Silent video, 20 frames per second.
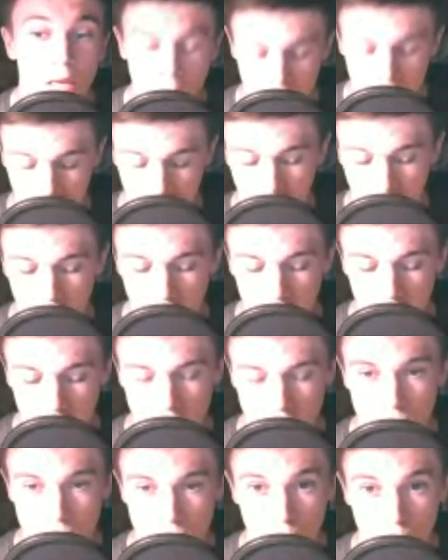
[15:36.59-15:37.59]
If your hips
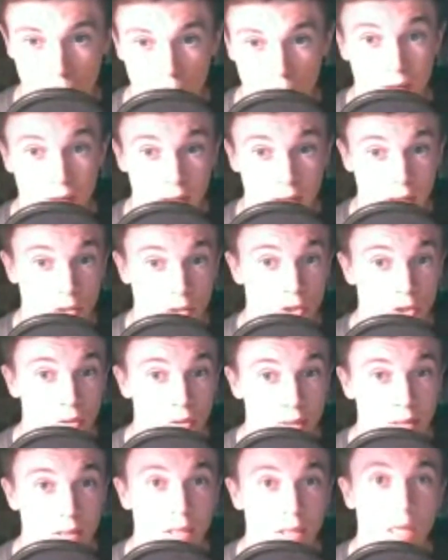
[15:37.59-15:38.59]
is all good in the
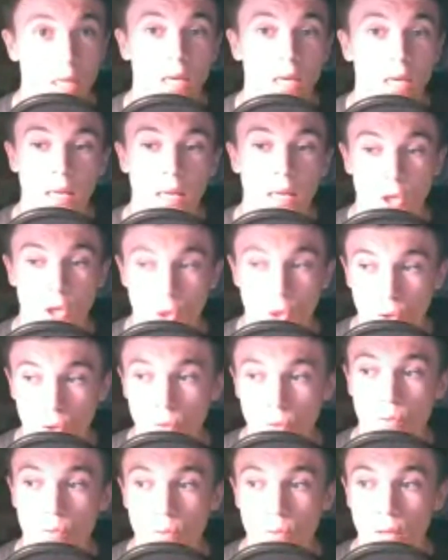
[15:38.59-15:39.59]
joints,
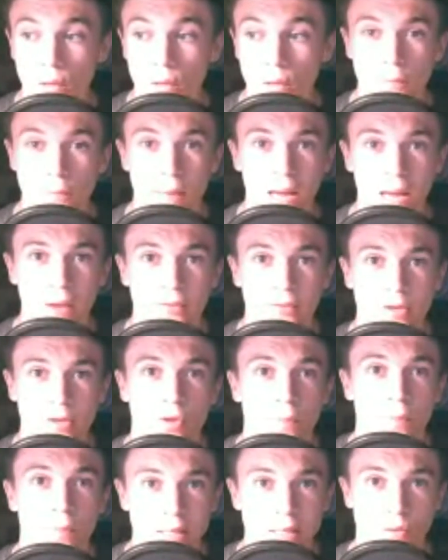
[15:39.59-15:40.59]
you should be able to do
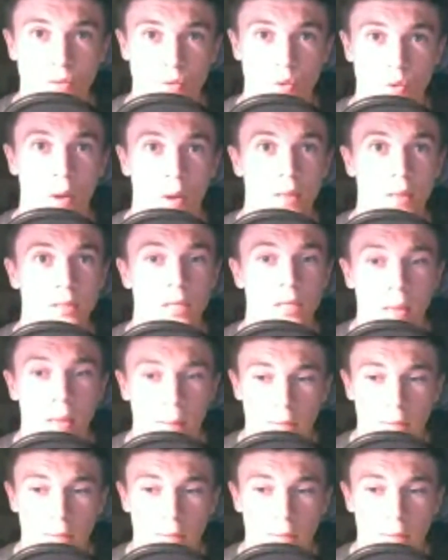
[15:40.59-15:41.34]
pistol squats.